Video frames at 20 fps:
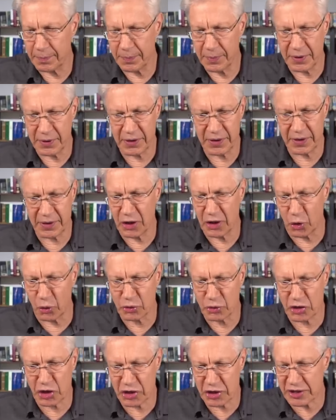you know,
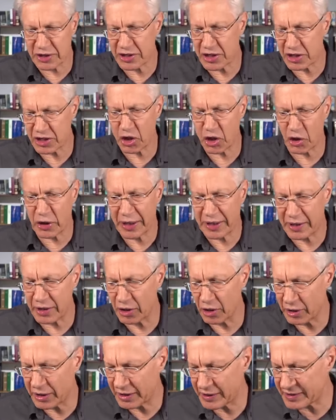just, just look at
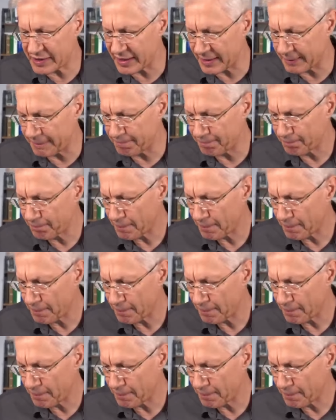look at um,